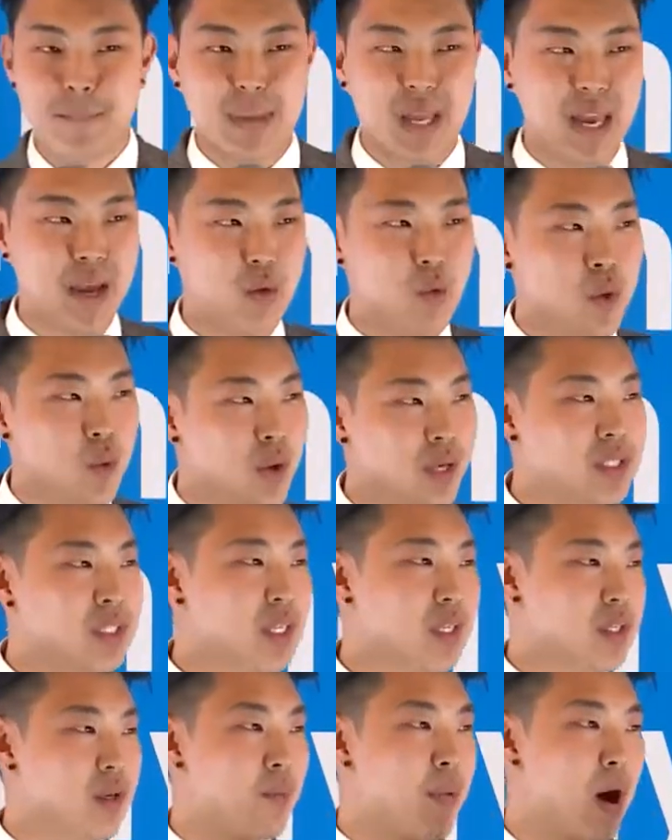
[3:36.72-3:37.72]
And we went
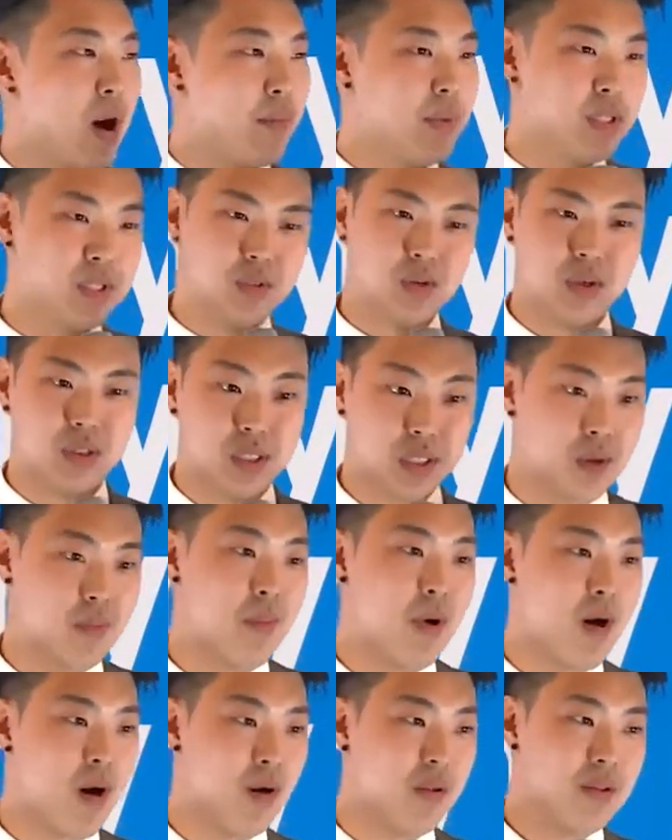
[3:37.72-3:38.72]
to the department store, to the
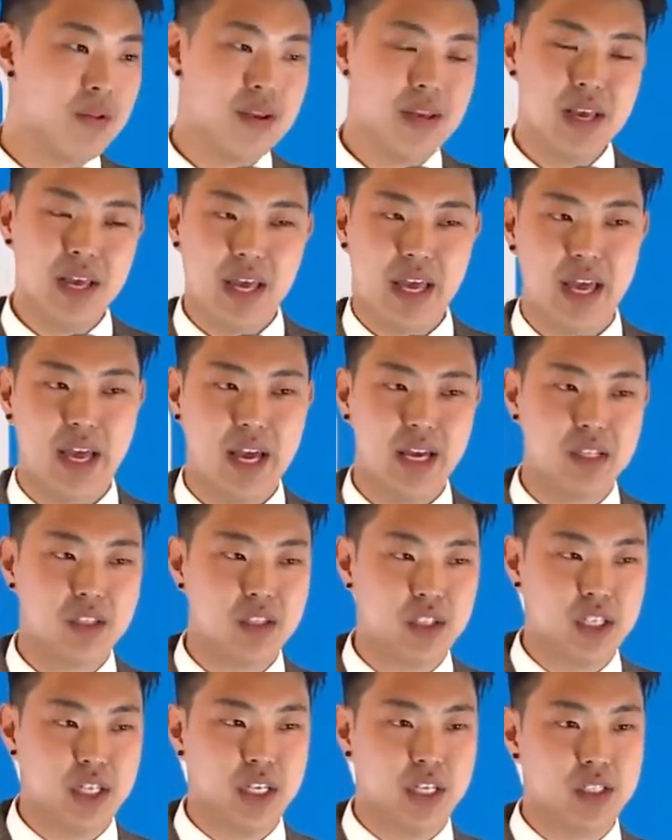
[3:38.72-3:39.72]
mall, and
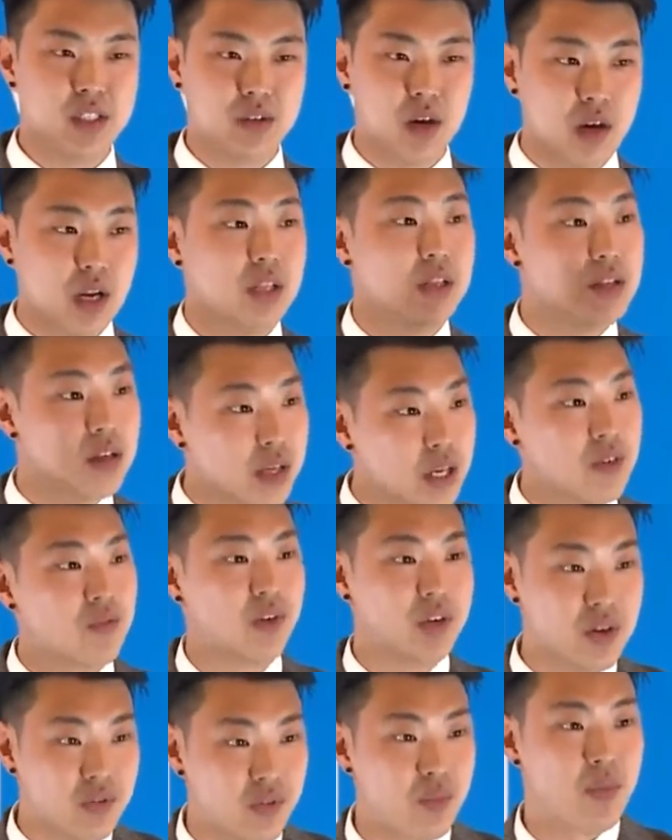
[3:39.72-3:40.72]
she started looking
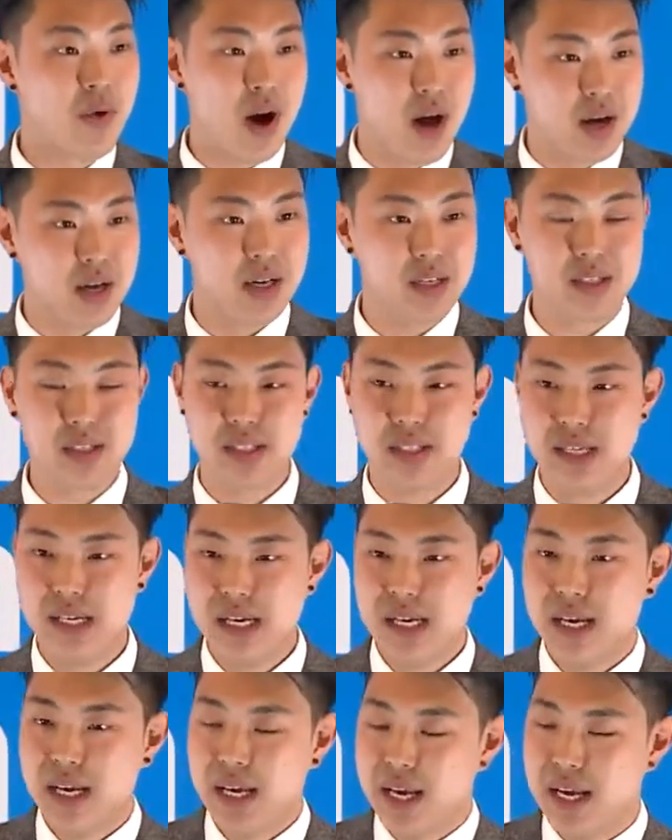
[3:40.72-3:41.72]
for different products.
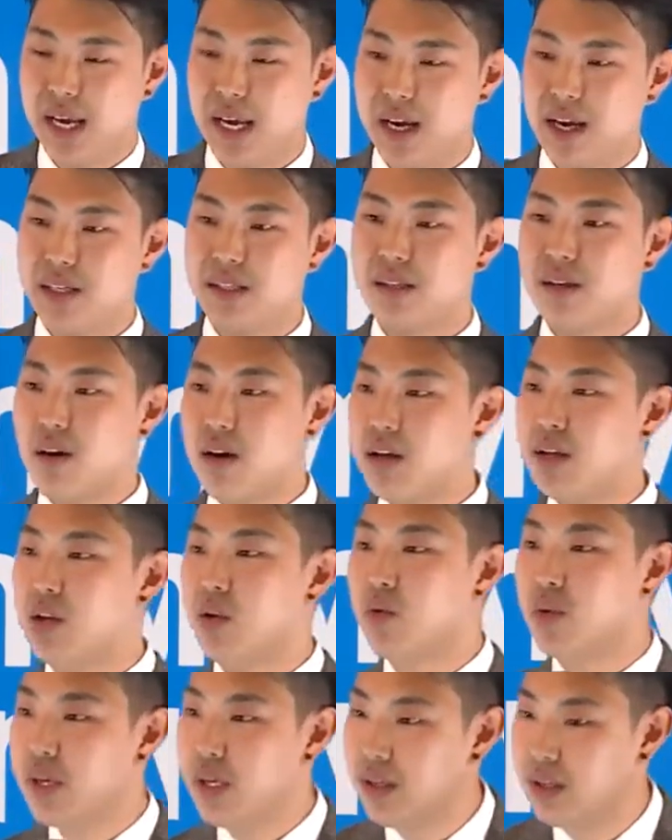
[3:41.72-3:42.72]
And I started
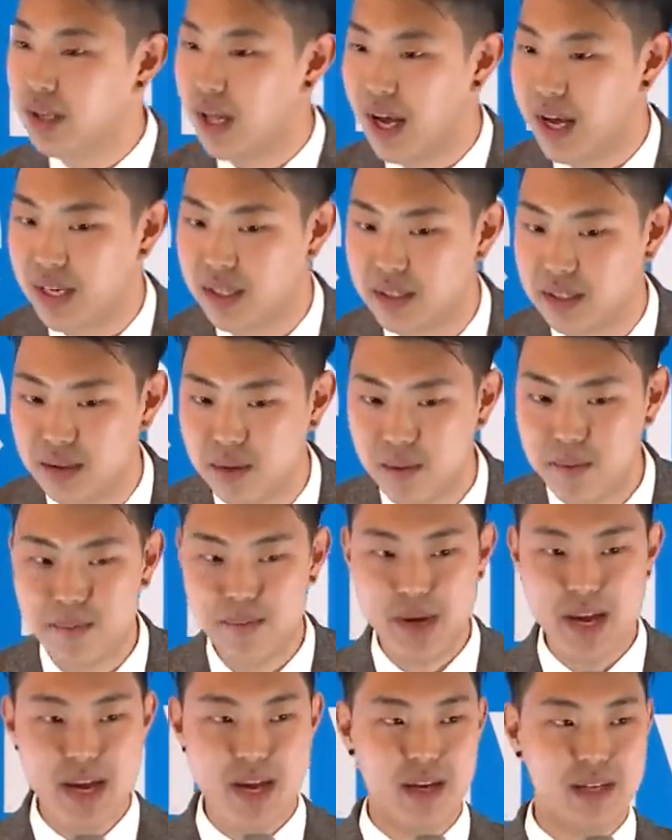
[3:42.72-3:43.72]
to realize,
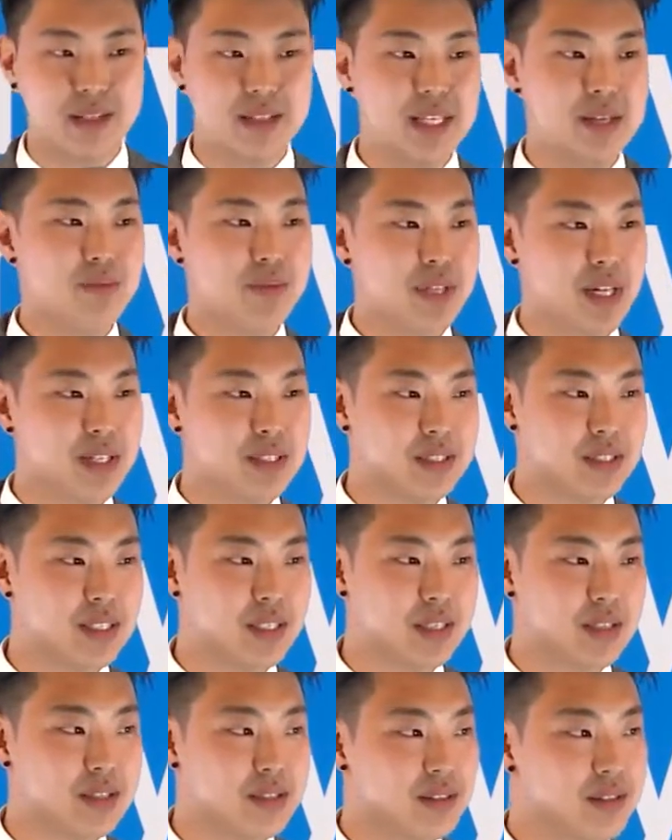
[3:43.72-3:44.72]
man, deep
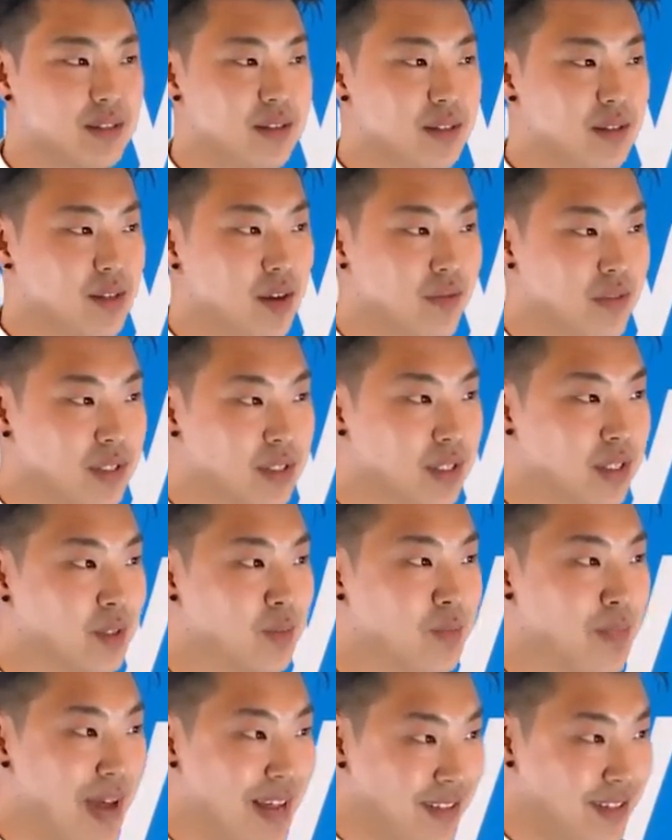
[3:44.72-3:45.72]
cleansing, this stuff is
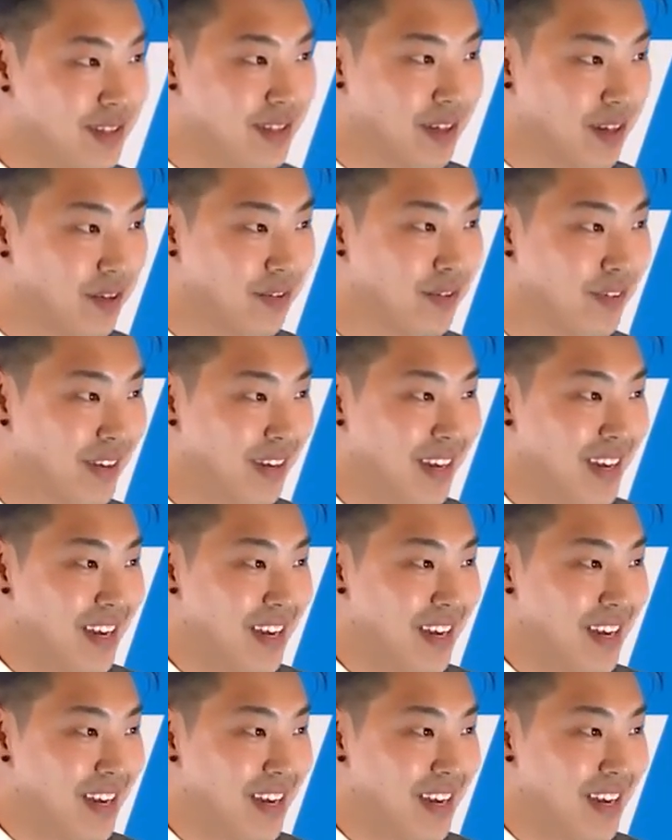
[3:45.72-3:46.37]
expensive.